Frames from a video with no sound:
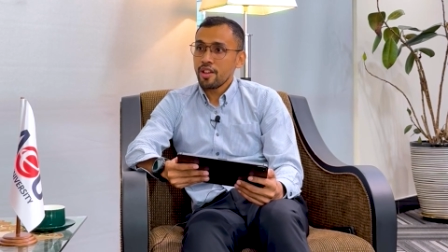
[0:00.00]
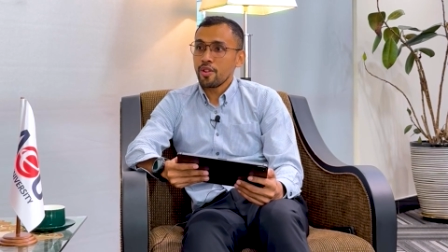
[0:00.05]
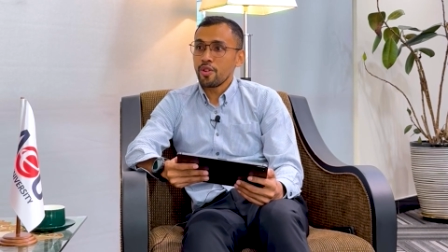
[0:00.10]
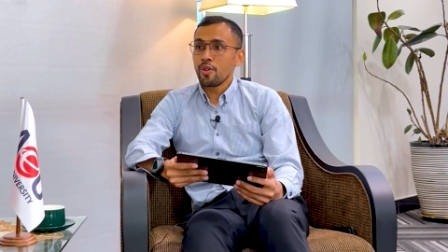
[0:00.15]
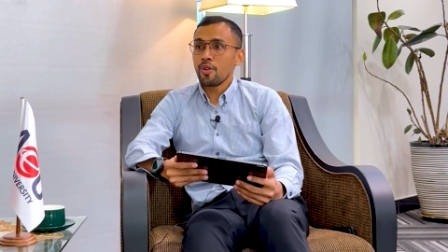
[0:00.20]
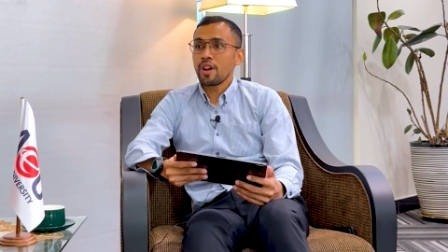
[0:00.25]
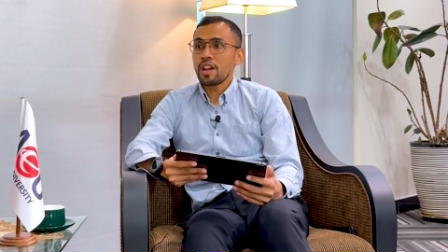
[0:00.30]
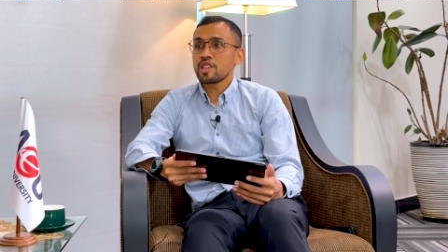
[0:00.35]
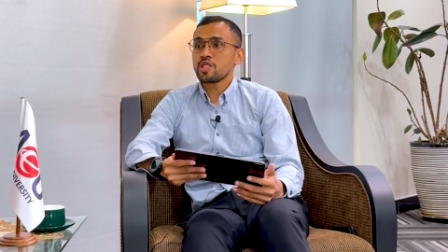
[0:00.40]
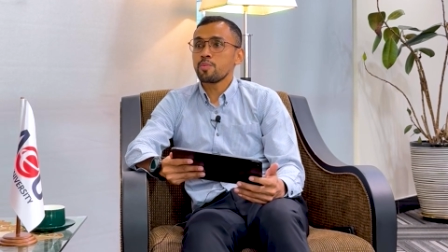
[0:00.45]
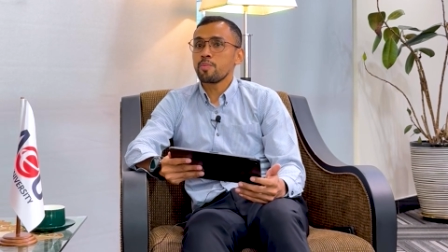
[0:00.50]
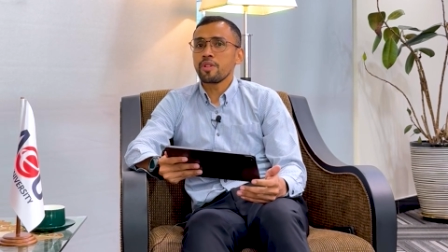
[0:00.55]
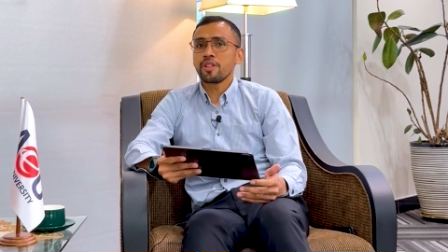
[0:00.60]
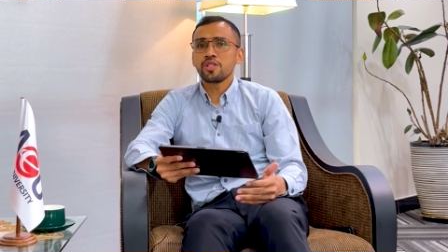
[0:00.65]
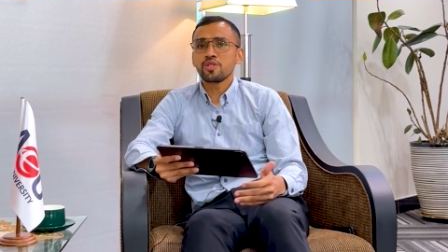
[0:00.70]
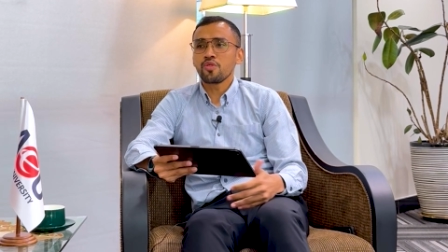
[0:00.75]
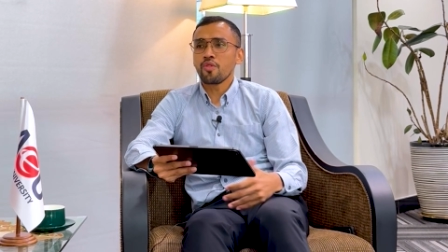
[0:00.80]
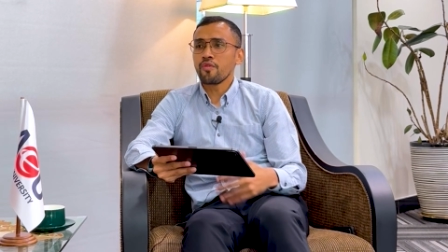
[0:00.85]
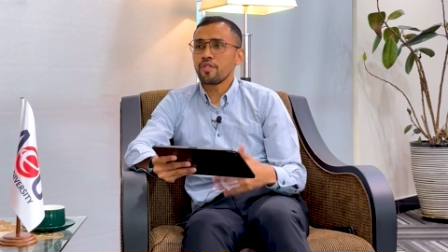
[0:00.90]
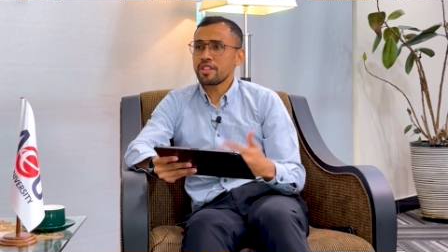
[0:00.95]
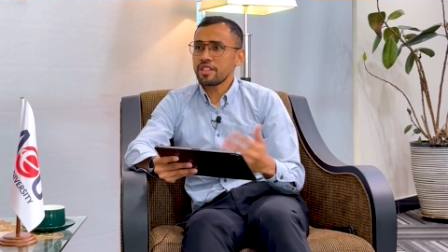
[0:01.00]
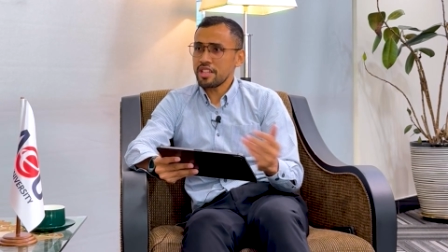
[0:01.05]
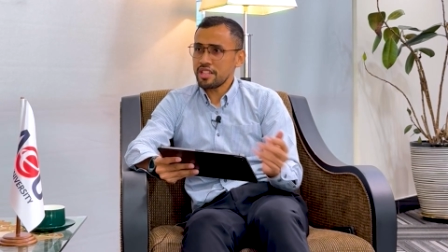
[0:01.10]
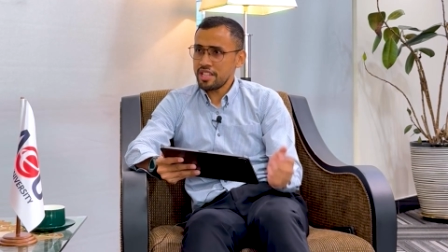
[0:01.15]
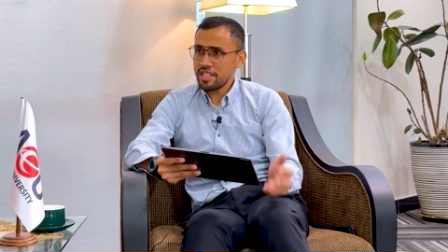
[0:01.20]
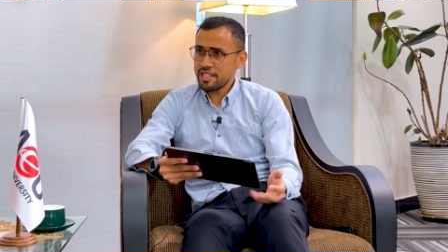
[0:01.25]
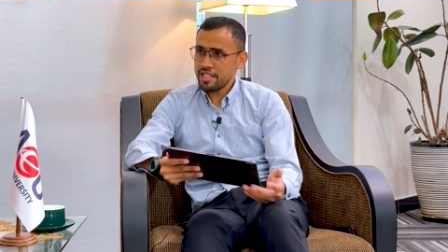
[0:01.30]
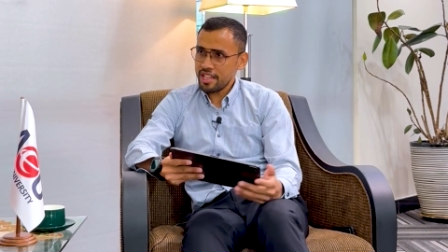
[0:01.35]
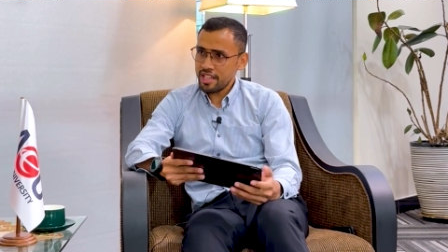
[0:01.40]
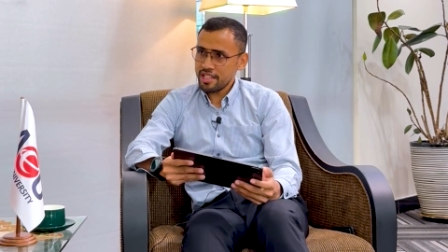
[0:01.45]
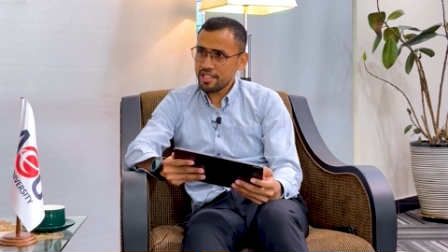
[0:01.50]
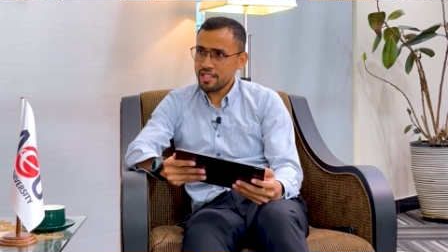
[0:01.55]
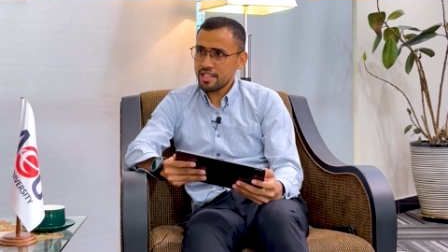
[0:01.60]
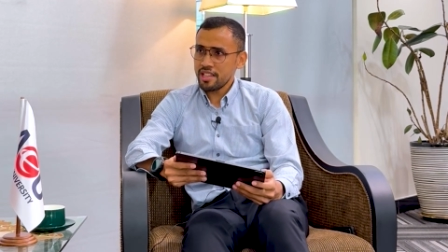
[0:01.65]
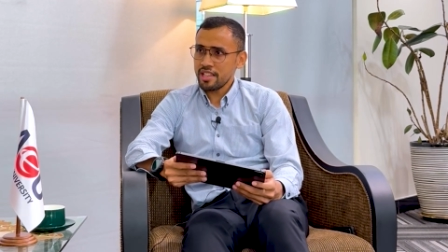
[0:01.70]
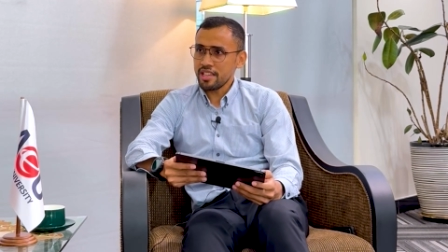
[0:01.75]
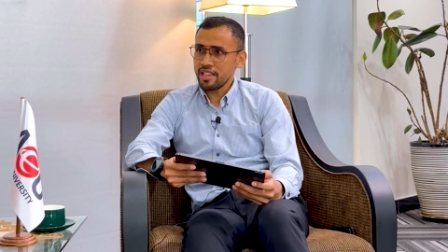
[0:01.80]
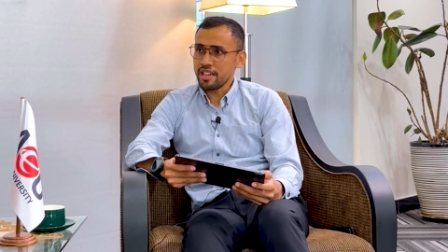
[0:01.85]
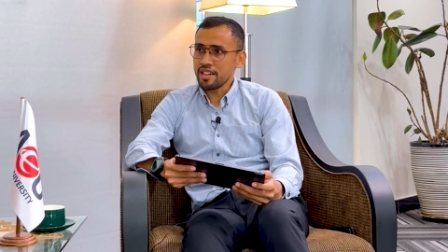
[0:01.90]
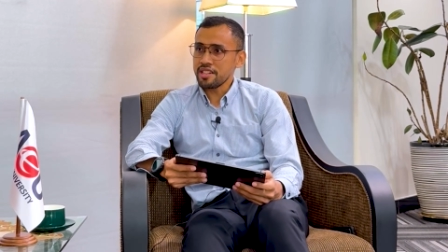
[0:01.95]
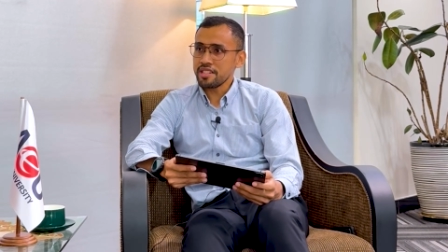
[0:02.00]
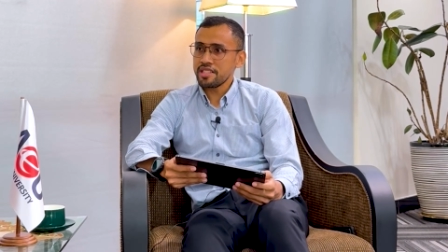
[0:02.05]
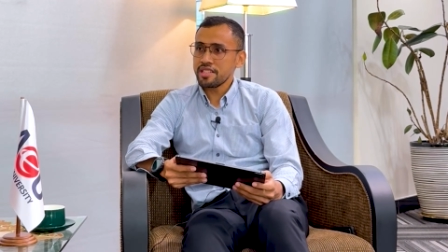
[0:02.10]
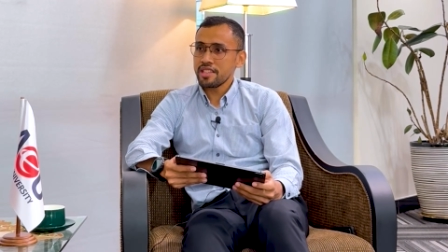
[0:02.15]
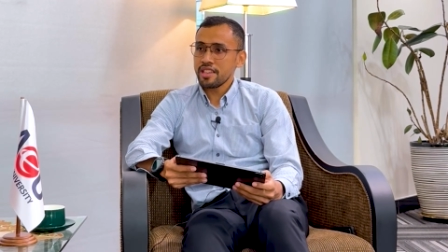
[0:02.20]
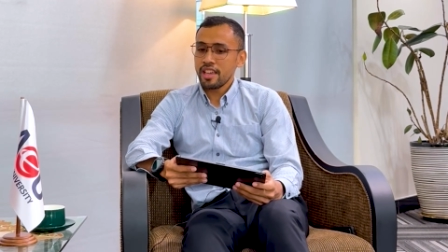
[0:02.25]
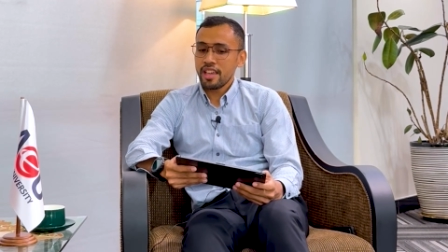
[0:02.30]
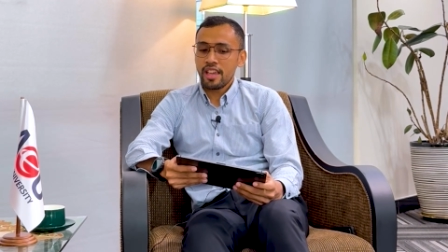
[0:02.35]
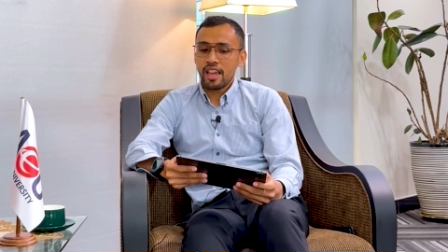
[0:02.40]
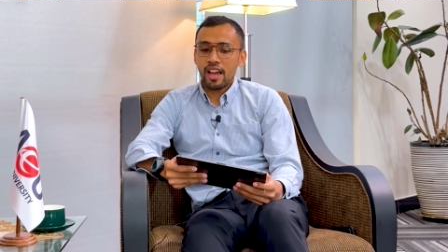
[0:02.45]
experience over 36 years